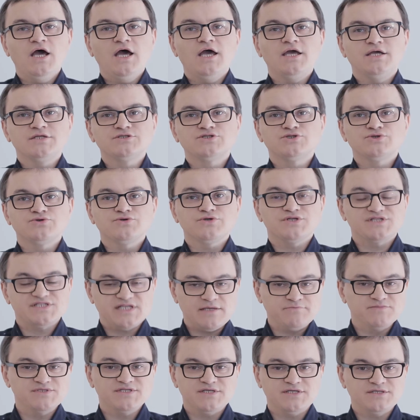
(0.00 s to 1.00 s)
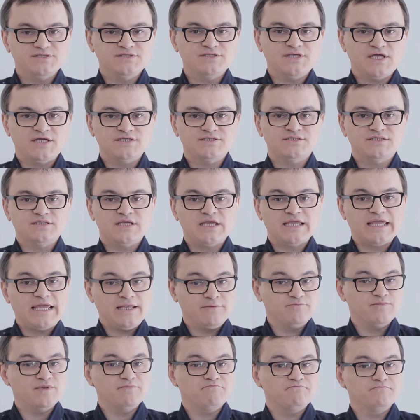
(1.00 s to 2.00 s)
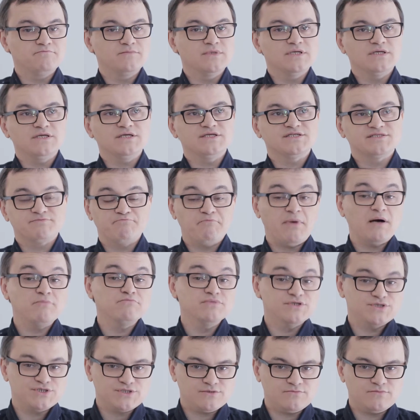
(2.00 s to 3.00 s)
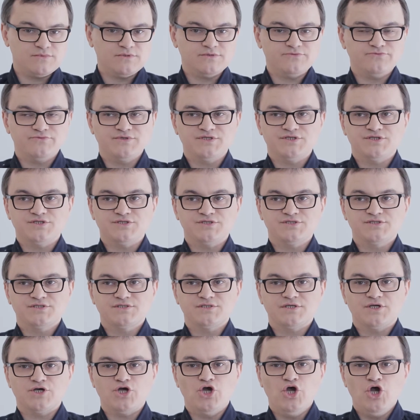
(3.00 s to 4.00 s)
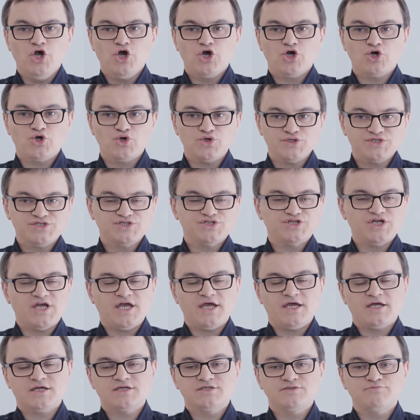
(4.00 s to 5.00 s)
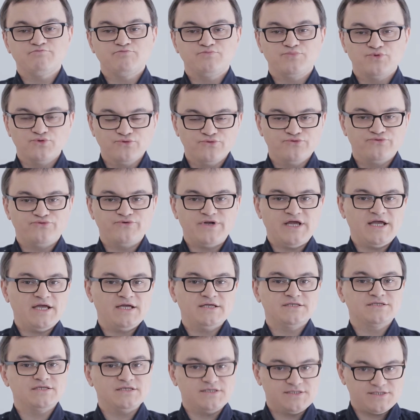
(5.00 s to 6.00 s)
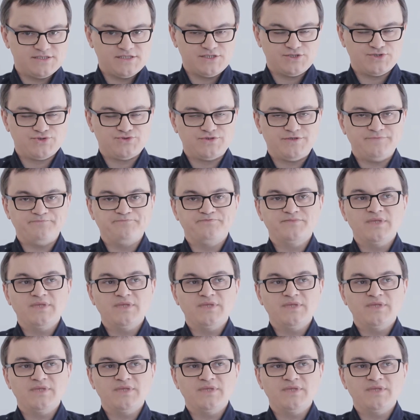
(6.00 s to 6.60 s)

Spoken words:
into something that is publishable, which is cross-checked, proofread, etc.